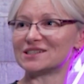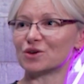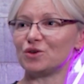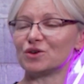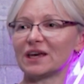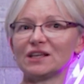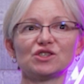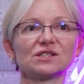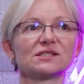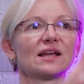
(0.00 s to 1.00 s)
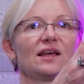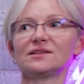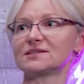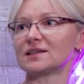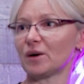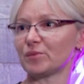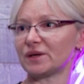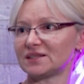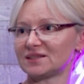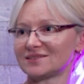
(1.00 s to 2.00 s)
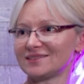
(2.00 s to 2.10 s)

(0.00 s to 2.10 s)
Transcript: so you can't just stop it